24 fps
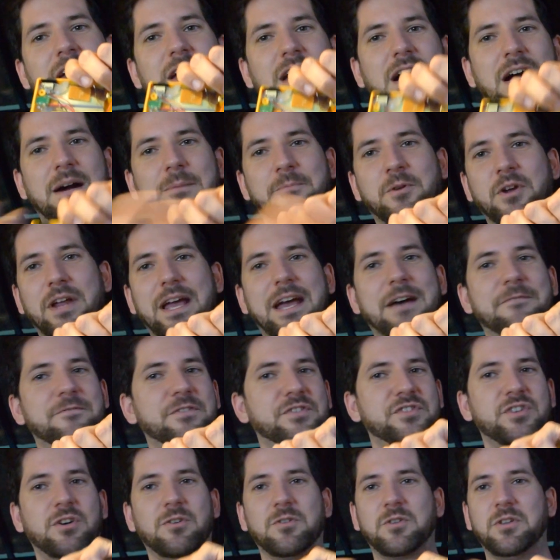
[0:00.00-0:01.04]
I'm going to have
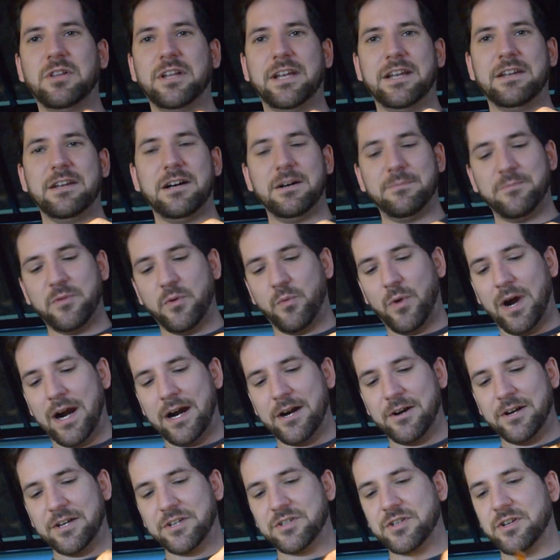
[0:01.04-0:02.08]
this all cleaned up. The
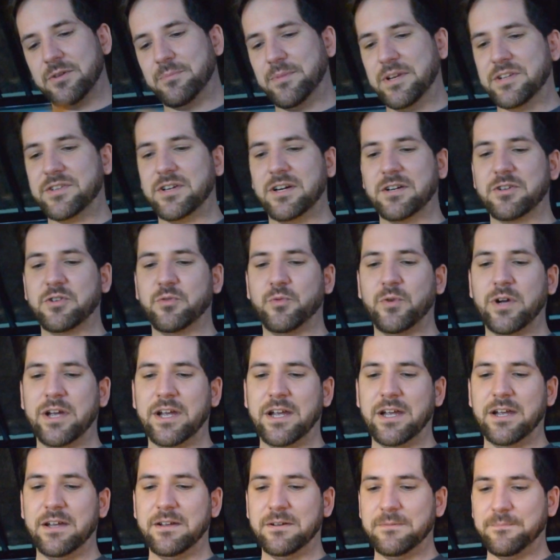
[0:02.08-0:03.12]
wiring's going to be tucked
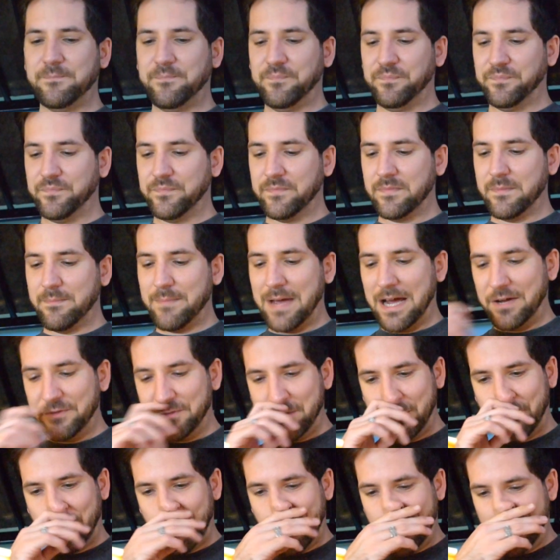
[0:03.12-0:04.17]
away,
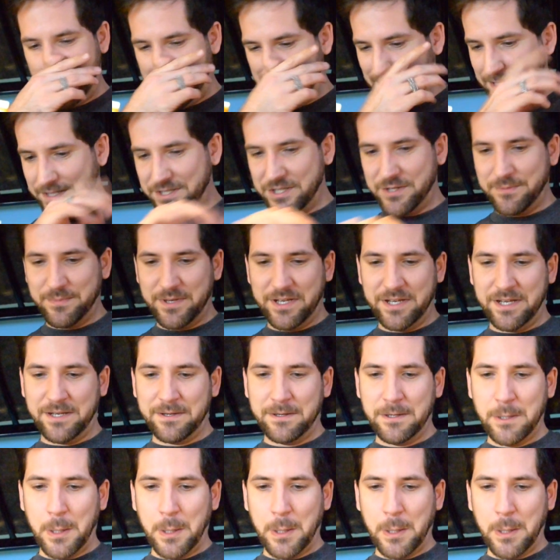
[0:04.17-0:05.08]
mounted where it needs to be.